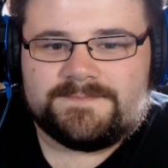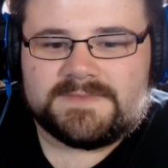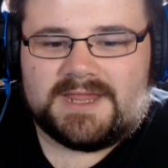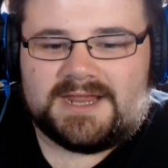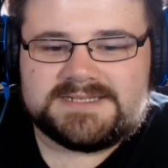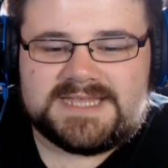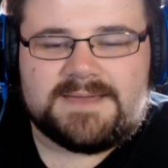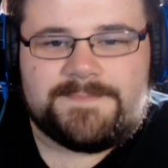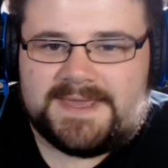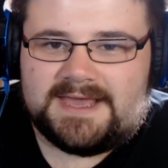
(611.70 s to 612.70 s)
I say a
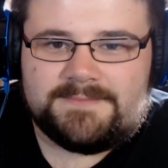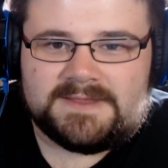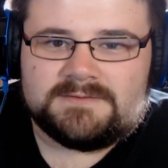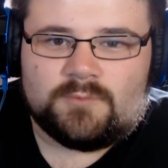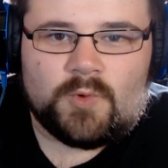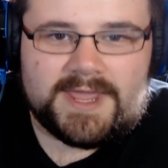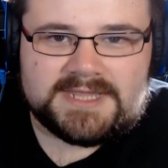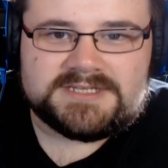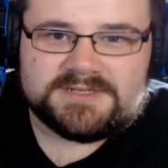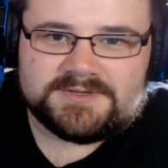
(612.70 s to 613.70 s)
bit, I mean
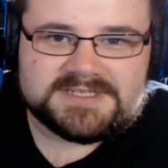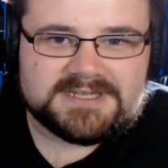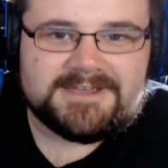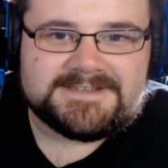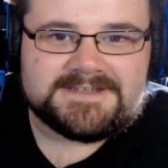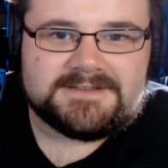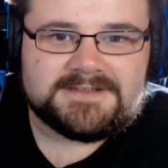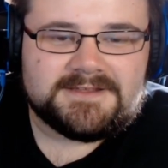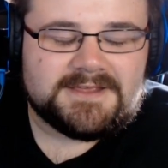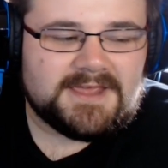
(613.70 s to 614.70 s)
way too excited.
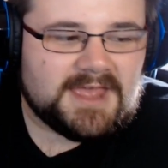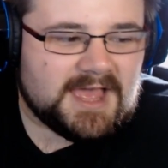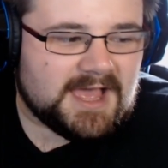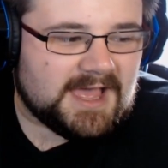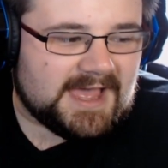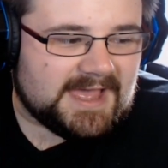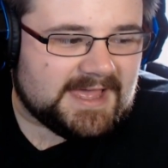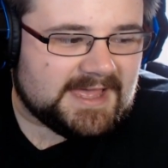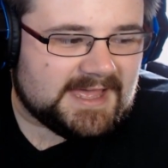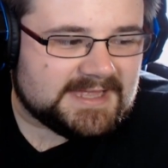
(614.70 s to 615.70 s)

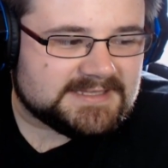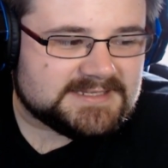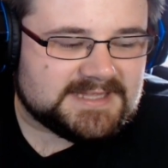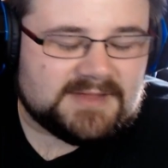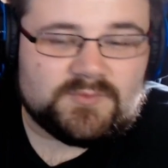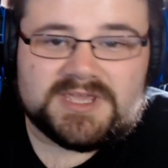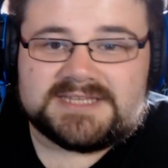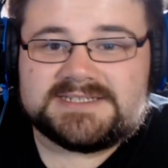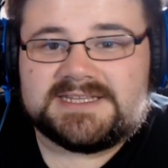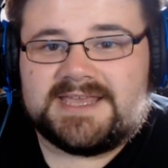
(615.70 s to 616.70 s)
And then we get
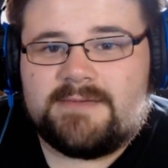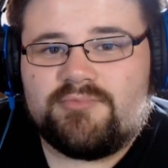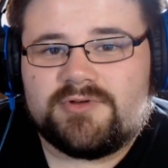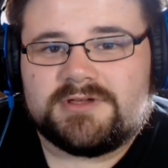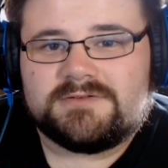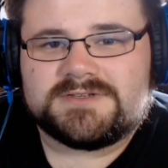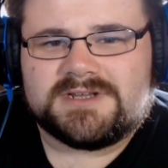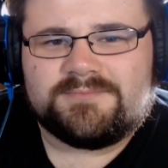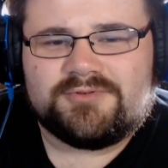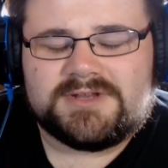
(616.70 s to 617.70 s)
to see the Emperor, who's got
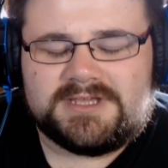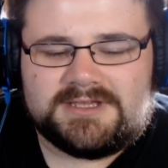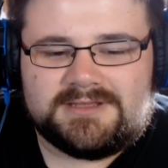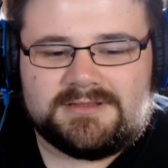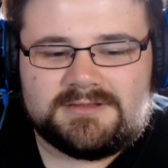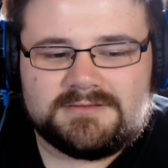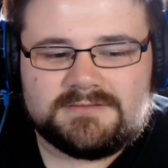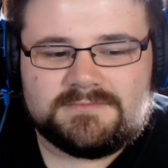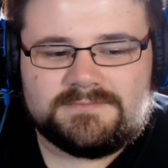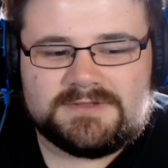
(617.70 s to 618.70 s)
a pretty
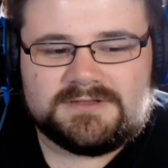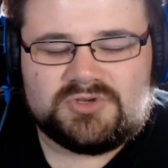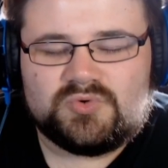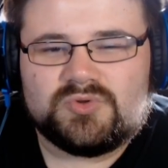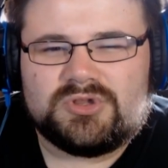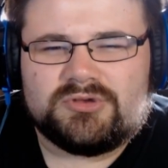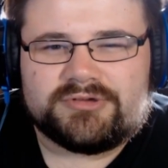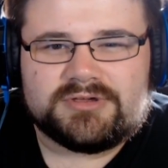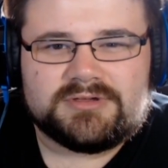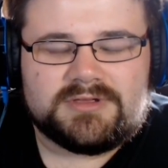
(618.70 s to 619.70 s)
cool
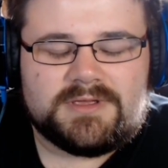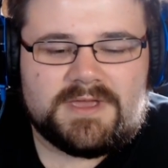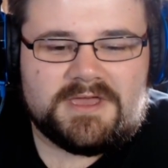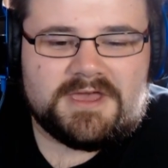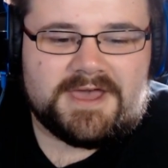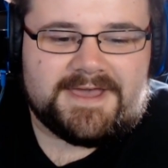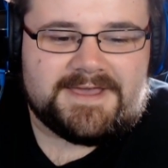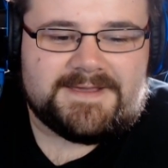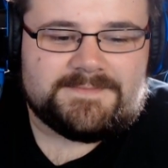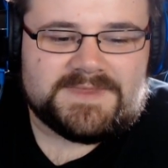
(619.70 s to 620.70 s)
look.
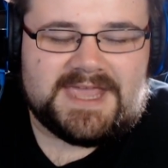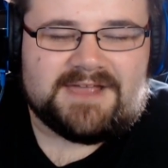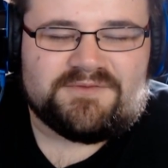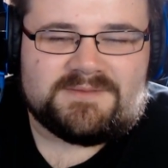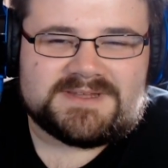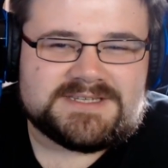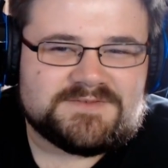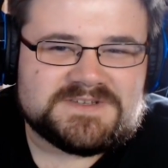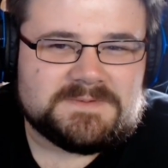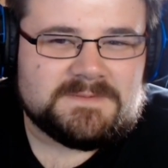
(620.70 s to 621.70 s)
Yeah, I find myself
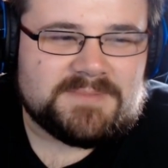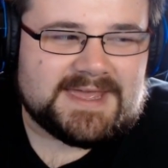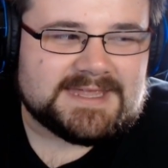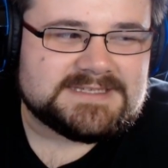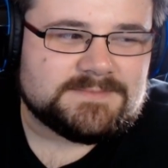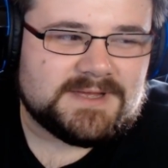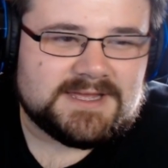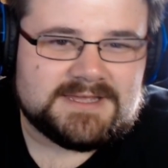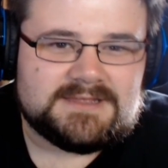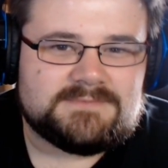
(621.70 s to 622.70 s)
slipping back into
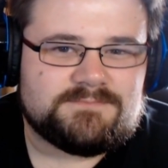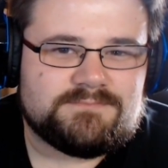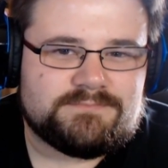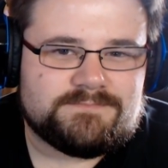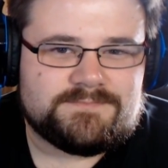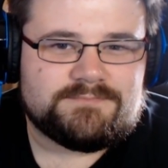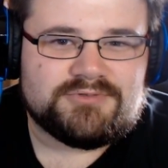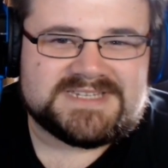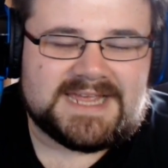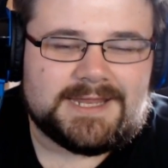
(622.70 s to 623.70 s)
my
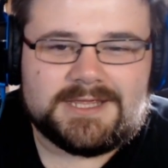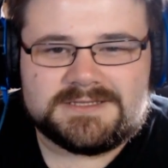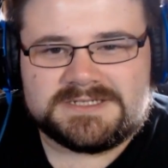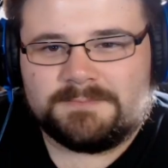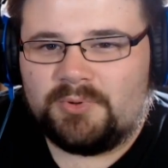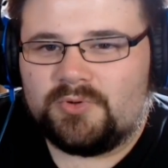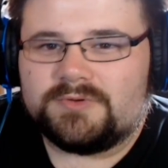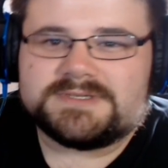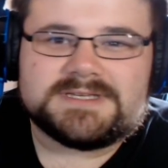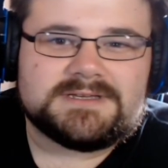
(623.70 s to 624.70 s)
Britannian
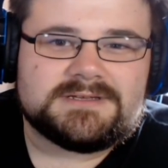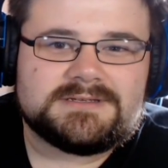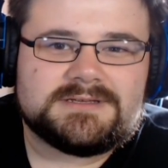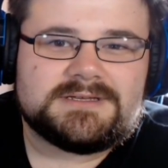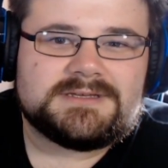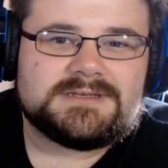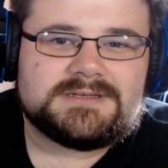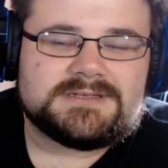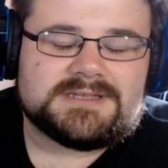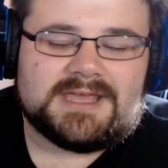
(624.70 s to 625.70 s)
supporter
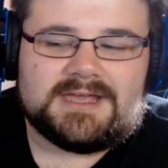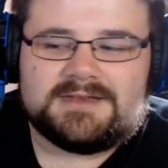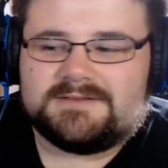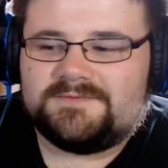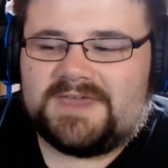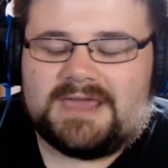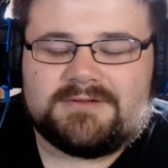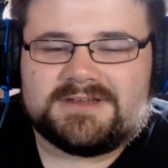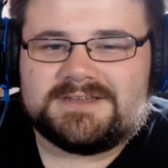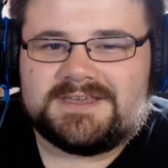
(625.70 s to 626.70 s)
kind of
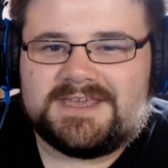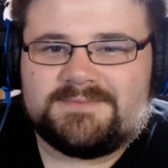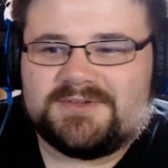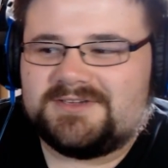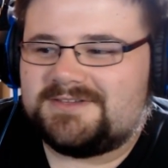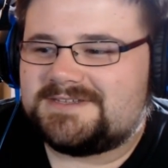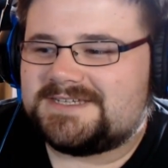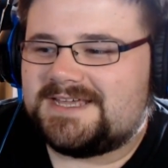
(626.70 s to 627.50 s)
character here, because